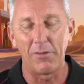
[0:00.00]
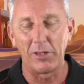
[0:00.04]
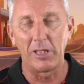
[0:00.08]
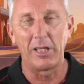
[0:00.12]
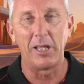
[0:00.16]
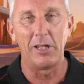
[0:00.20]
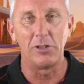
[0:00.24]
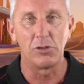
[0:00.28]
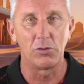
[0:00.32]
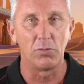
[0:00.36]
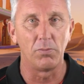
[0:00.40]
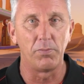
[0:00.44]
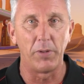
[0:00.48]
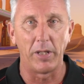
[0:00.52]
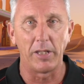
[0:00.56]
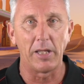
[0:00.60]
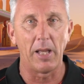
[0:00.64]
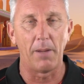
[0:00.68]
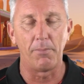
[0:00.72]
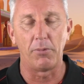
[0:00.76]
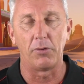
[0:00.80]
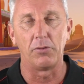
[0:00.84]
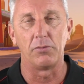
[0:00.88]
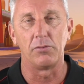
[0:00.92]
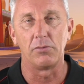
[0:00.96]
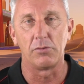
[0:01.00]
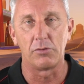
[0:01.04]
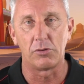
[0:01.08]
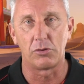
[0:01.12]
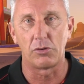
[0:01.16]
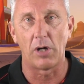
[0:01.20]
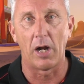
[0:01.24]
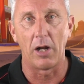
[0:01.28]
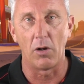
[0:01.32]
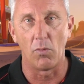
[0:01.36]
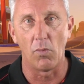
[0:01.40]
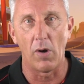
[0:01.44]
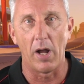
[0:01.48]
other kids will pick up on
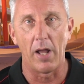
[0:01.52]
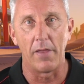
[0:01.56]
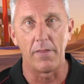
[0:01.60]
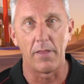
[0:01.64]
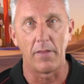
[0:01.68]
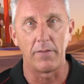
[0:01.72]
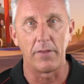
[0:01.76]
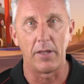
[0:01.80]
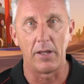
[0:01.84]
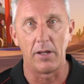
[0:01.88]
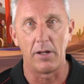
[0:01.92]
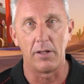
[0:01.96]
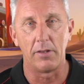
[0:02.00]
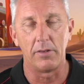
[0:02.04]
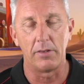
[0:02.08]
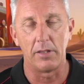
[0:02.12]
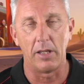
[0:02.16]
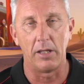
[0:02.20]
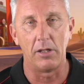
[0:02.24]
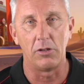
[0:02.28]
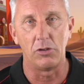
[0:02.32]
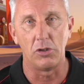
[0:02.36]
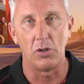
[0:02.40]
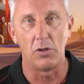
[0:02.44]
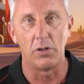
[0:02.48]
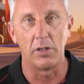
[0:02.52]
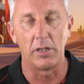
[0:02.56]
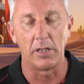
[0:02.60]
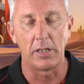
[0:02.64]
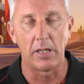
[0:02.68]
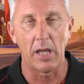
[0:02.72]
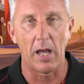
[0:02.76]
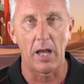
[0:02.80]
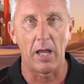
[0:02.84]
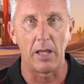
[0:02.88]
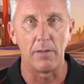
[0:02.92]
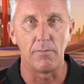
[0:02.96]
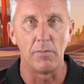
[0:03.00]
straight away that they're new to the
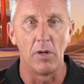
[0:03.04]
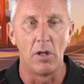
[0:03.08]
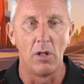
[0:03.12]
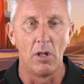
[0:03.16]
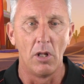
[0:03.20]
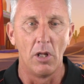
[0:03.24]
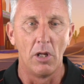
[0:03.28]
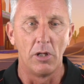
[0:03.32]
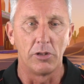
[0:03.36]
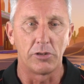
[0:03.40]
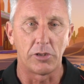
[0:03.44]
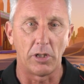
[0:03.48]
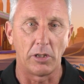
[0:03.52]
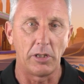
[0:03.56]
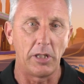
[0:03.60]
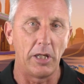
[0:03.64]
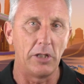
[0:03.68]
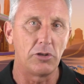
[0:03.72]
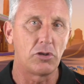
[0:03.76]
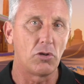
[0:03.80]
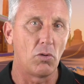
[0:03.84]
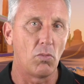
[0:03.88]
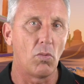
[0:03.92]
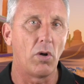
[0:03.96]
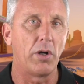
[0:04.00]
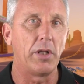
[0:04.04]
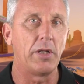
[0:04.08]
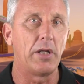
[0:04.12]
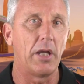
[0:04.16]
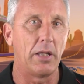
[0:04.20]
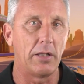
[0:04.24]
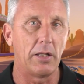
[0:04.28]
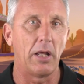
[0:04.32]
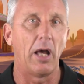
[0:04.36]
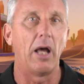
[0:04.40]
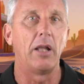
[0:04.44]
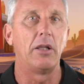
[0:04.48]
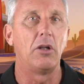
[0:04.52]
game. So kids will want to
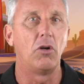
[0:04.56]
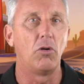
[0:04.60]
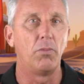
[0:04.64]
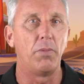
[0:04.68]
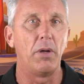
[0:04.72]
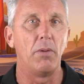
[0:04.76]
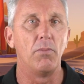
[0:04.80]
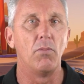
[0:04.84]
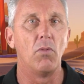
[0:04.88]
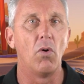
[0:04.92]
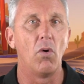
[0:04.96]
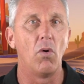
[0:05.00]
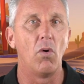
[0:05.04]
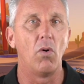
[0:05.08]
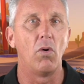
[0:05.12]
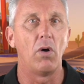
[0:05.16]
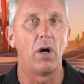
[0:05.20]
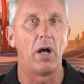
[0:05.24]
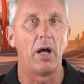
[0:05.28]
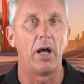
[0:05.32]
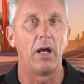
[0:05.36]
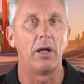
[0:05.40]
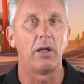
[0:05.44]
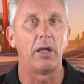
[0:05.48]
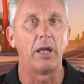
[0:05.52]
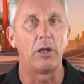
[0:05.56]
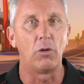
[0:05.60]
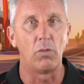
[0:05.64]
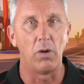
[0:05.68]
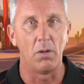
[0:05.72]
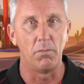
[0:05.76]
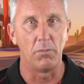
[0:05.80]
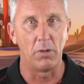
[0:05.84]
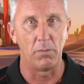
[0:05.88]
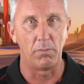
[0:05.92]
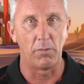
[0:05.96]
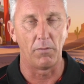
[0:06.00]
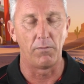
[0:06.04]
get a little bit more
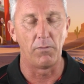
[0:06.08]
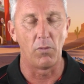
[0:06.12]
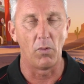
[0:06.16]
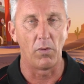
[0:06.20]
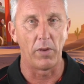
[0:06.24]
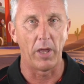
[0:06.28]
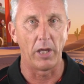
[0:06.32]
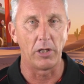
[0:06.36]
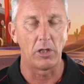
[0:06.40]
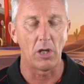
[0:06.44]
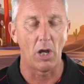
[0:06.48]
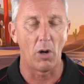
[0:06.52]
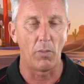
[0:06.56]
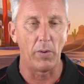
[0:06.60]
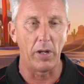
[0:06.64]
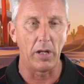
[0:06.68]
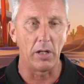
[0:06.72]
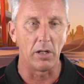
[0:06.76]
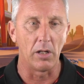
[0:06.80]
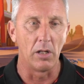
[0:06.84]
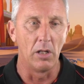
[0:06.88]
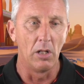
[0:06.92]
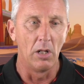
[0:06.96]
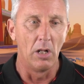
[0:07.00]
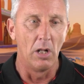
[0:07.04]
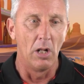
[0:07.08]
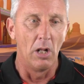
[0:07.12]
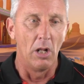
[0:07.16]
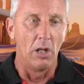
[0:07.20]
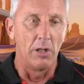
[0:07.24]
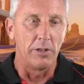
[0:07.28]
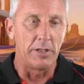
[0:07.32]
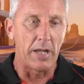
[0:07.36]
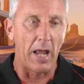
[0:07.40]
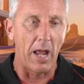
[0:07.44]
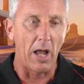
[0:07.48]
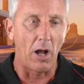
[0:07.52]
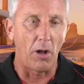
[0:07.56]
equipment before they go in.
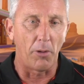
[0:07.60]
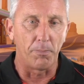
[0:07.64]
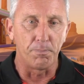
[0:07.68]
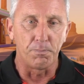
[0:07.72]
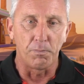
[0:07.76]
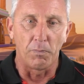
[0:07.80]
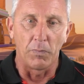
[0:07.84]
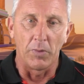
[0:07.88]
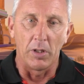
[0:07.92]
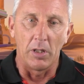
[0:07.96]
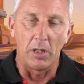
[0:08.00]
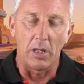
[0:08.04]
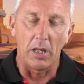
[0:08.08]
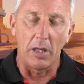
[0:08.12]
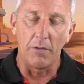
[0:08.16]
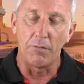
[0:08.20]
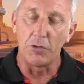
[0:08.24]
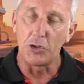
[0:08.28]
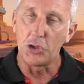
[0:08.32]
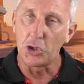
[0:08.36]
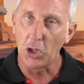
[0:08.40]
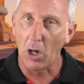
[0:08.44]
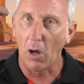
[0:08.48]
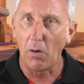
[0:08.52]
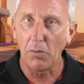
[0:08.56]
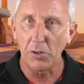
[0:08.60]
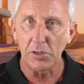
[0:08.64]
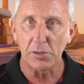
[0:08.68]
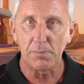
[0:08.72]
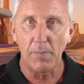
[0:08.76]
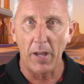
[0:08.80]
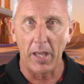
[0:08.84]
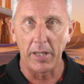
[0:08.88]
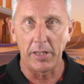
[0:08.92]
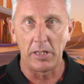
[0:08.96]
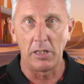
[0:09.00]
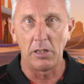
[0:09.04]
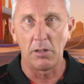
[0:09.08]
Now, if a child is
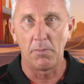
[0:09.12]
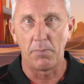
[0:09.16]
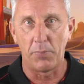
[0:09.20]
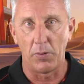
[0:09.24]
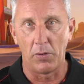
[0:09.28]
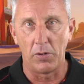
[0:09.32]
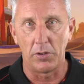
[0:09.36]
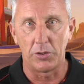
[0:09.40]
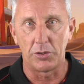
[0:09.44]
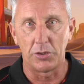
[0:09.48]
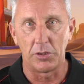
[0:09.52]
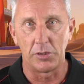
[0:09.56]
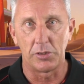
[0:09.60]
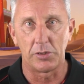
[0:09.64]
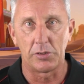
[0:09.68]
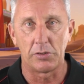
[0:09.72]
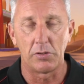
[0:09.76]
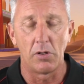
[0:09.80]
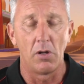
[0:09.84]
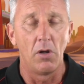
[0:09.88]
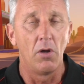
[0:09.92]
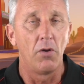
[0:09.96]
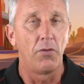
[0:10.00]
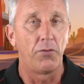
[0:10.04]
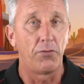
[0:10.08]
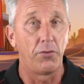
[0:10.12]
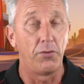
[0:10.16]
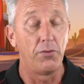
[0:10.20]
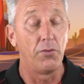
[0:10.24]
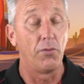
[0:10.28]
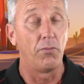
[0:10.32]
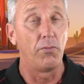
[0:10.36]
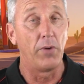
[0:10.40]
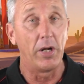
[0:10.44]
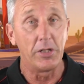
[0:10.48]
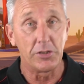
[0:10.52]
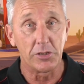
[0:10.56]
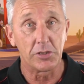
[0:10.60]
making a purchase through
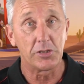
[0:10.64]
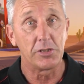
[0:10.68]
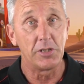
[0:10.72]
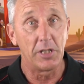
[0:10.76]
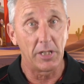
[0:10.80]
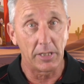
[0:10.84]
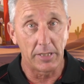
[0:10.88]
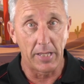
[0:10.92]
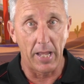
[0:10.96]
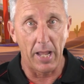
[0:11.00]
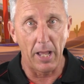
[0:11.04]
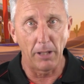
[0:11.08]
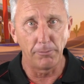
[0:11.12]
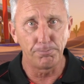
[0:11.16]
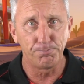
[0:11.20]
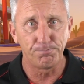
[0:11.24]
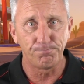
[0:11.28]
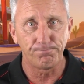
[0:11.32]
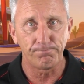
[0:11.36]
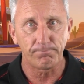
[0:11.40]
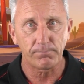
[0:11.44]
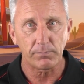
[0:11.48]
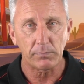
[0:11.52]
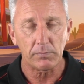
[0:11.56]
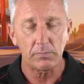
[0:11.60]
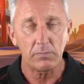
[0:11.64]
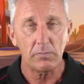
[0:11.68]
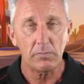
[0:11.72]
the registered account